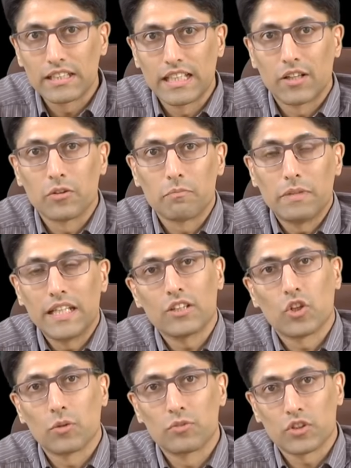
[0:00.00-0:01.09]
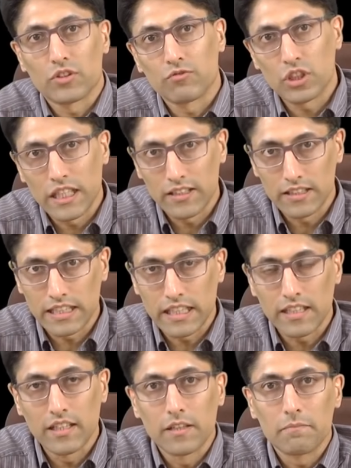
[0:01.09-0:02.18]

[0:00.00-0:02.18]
Now, being the objects of charity